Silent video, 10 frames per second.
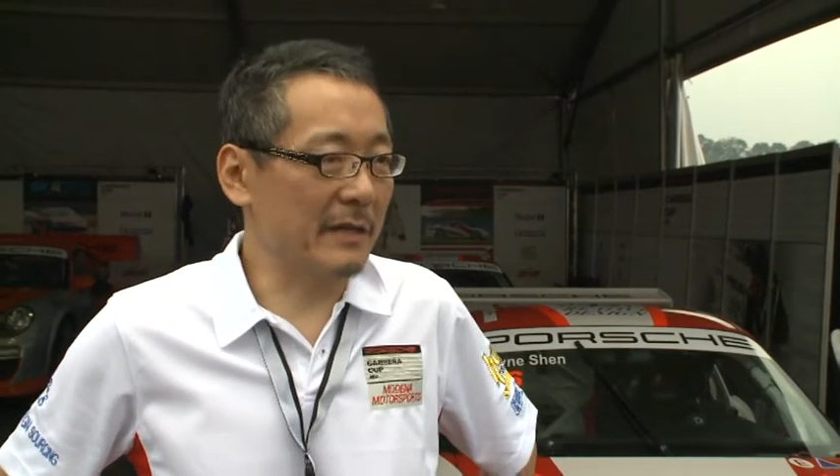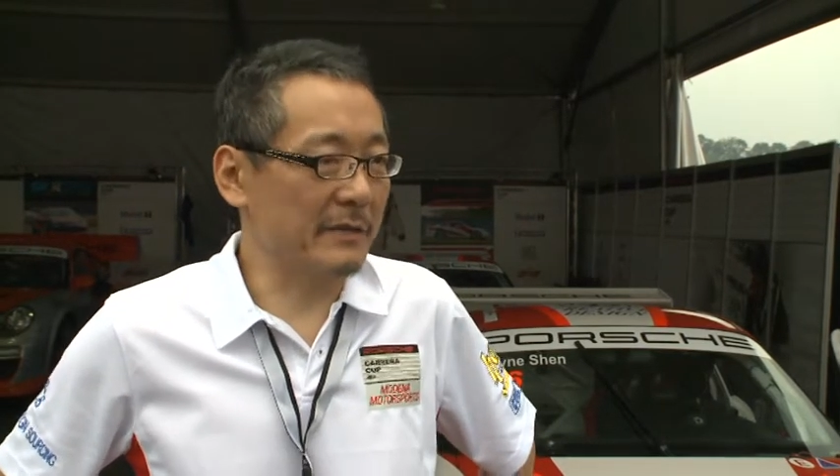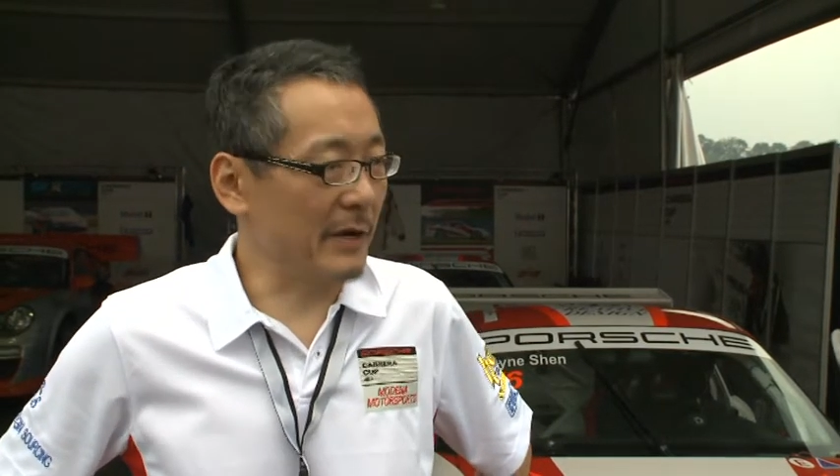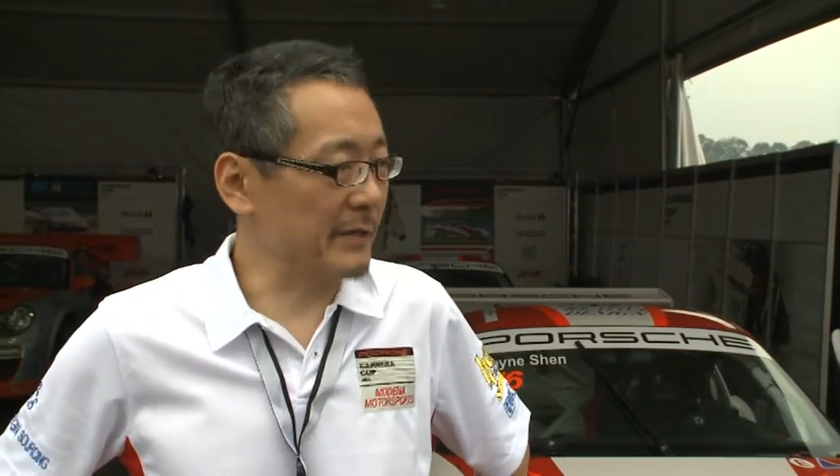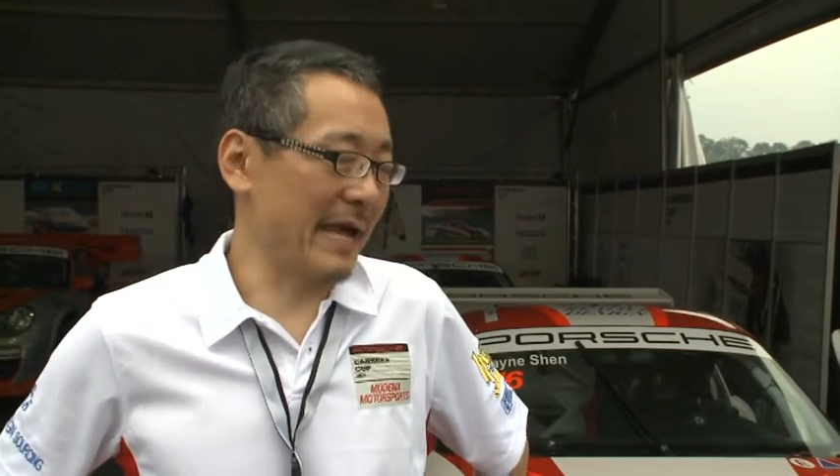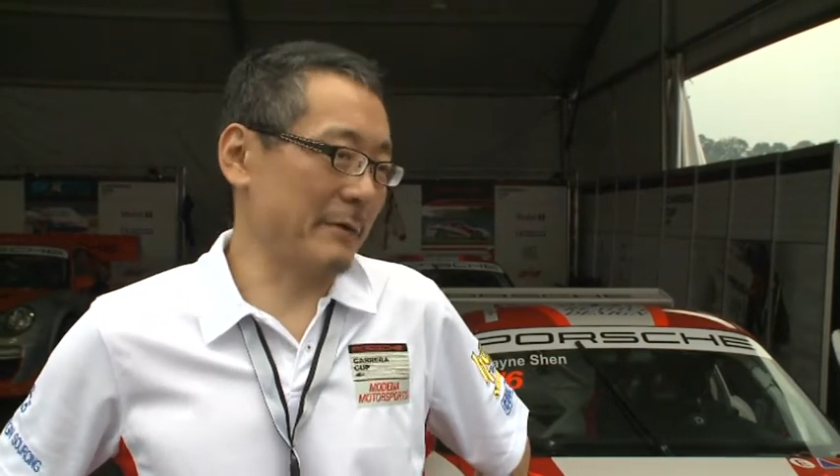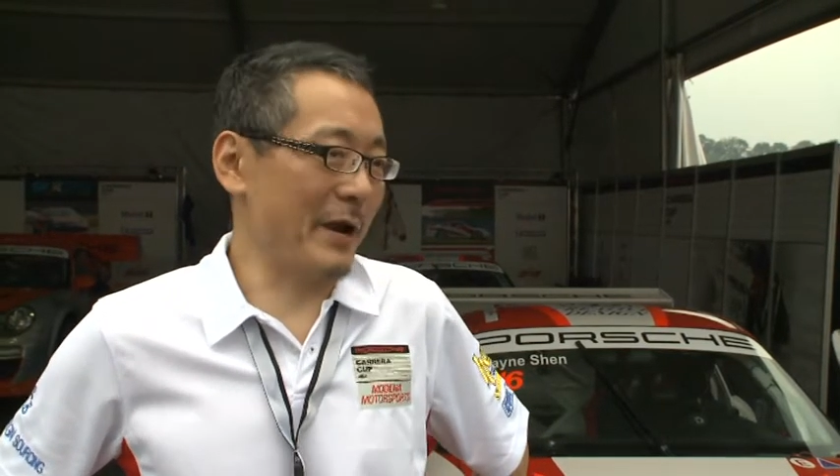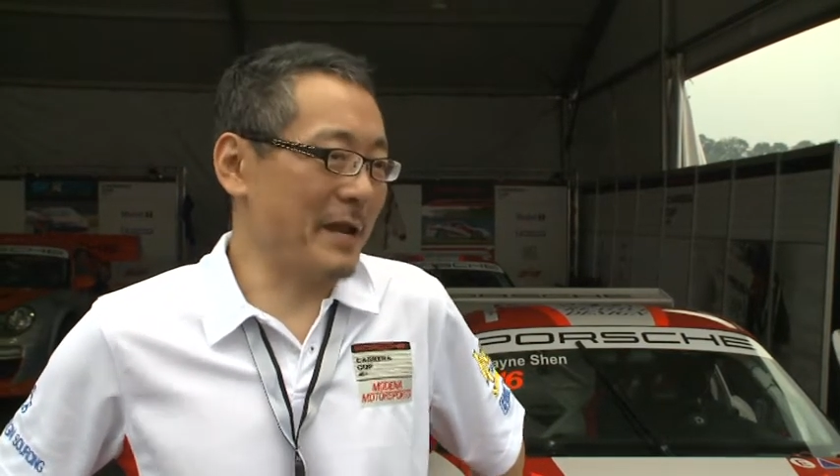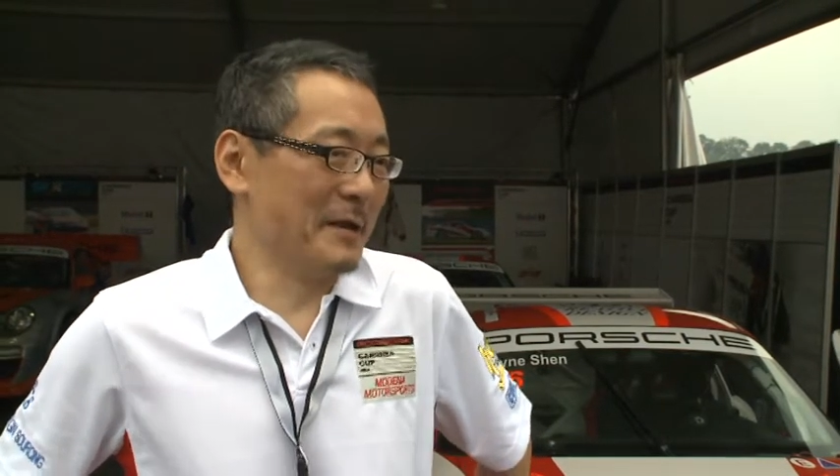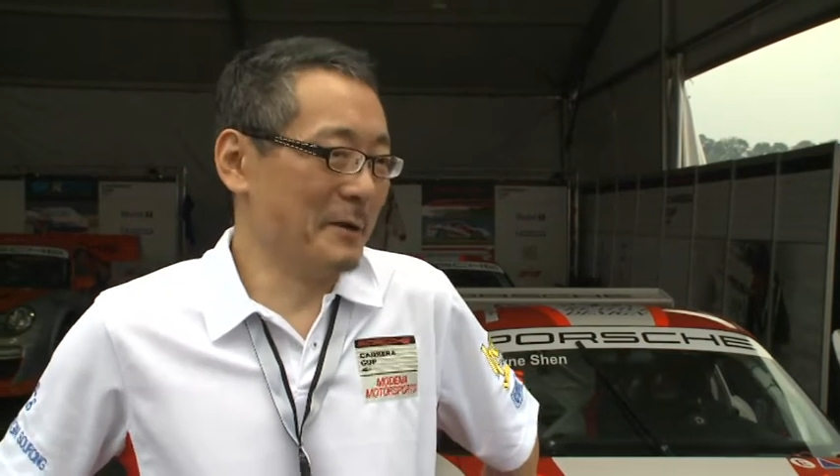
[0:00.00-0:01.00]
they are not
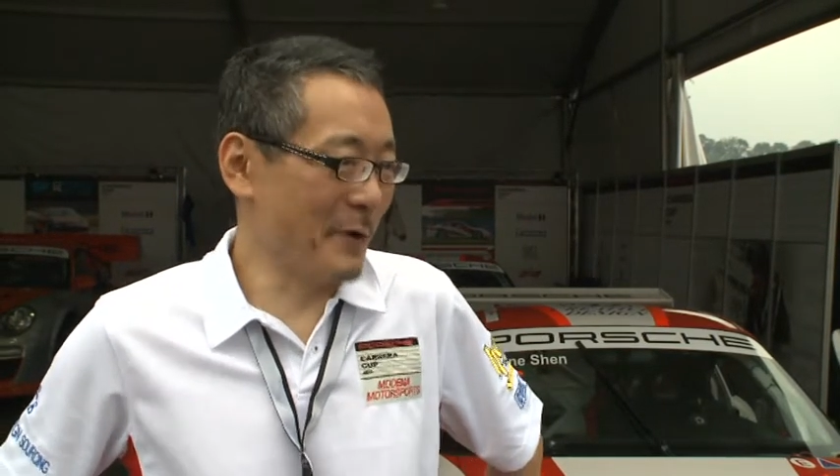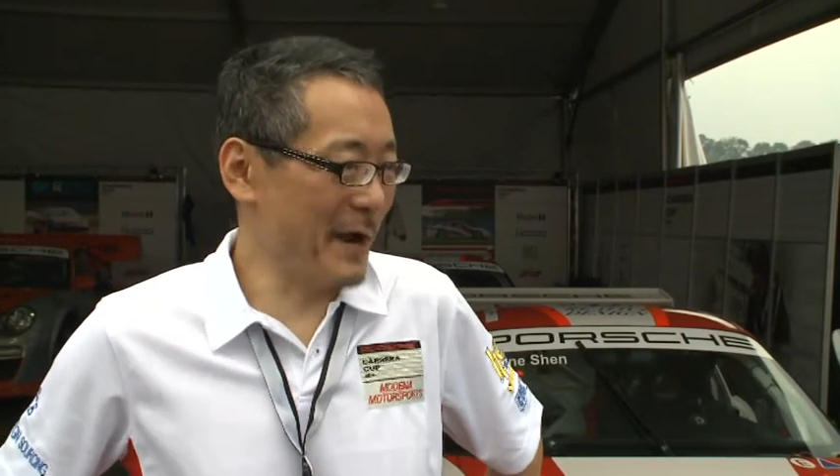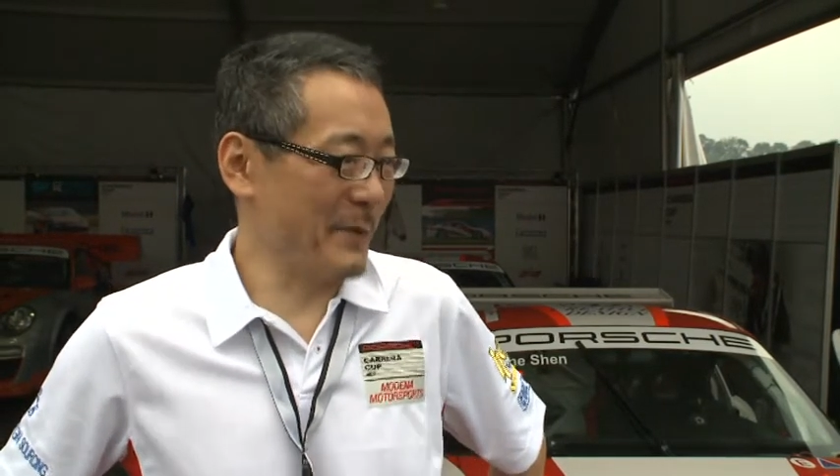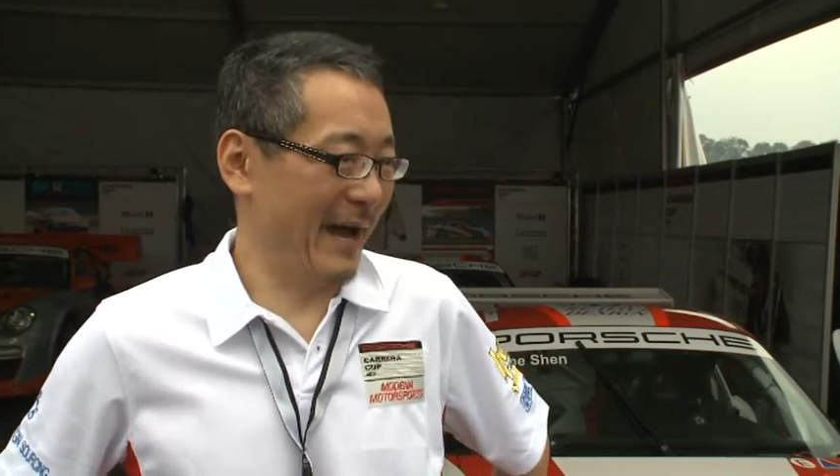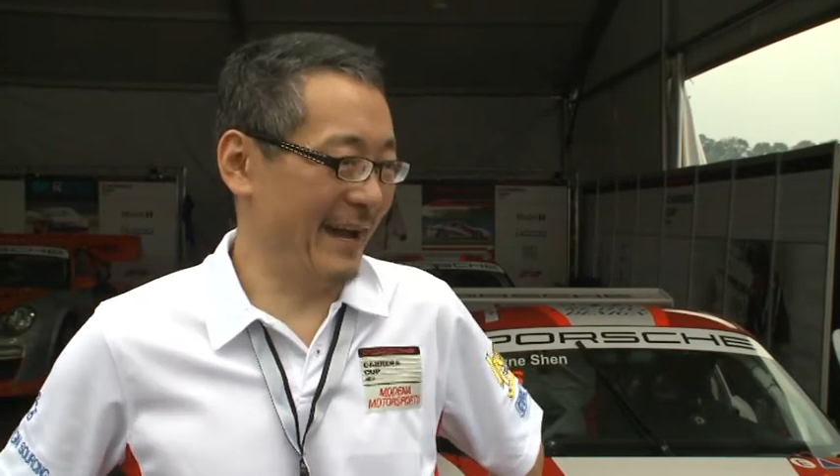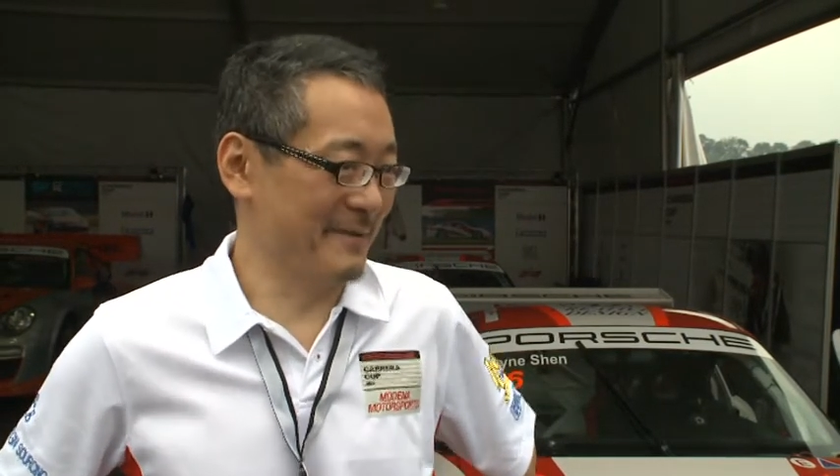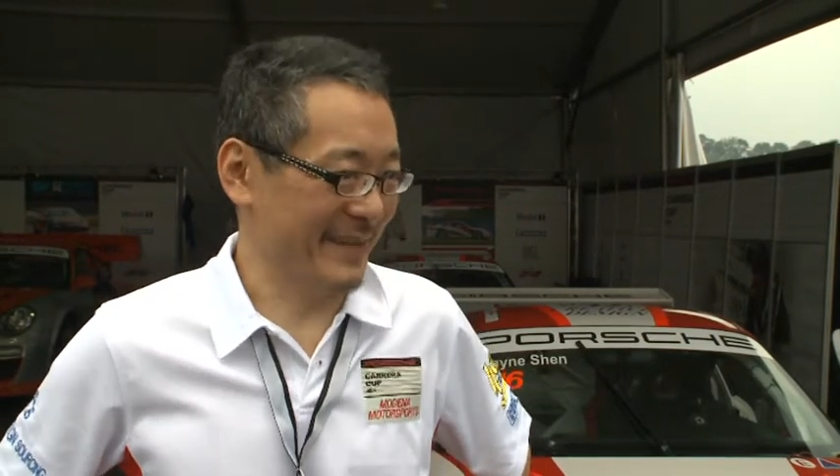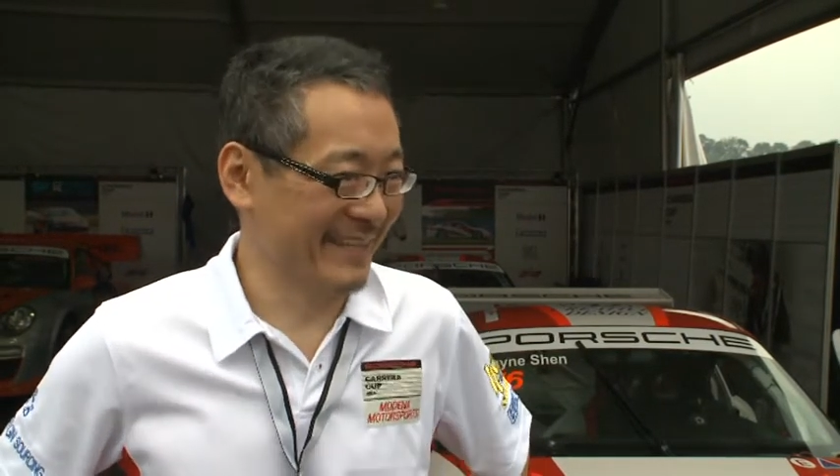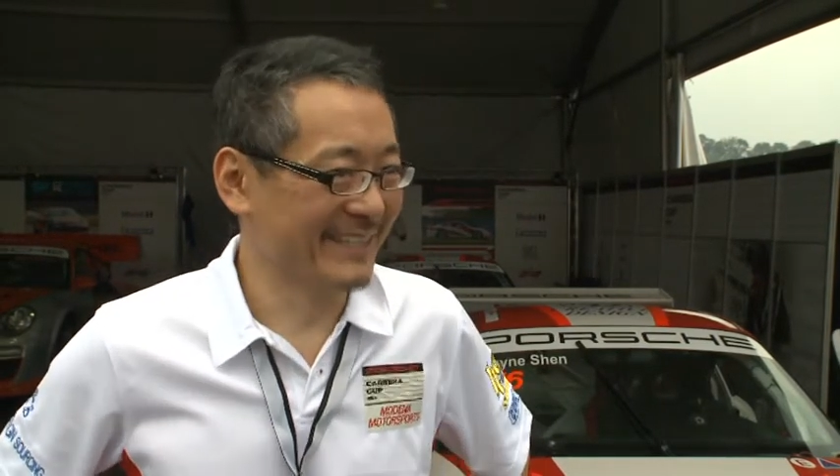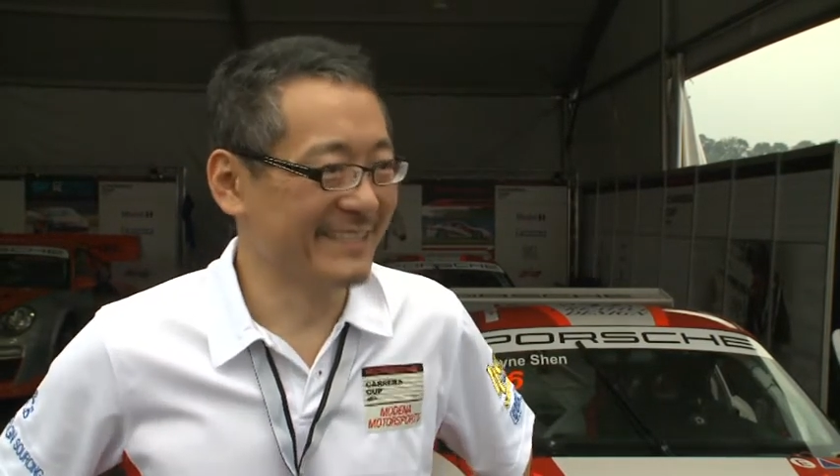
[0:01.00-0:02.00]
right behind
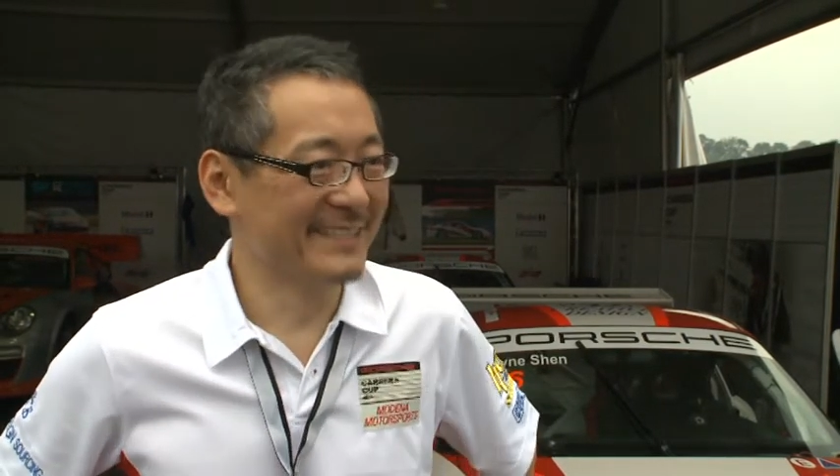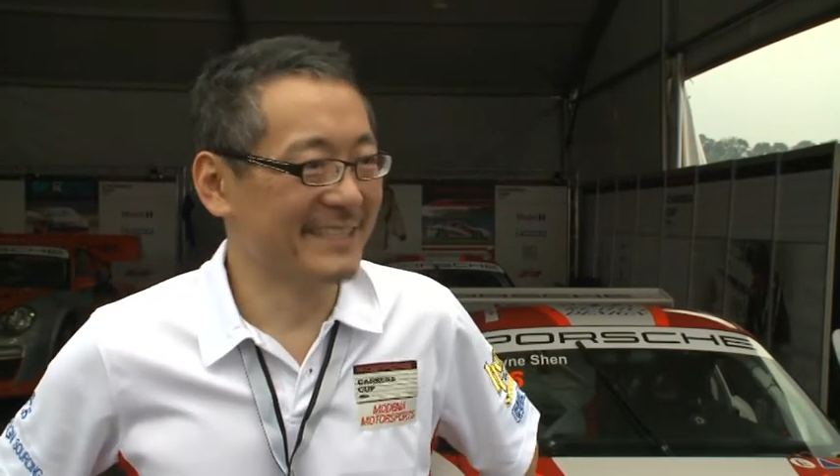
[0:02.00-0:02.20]
me.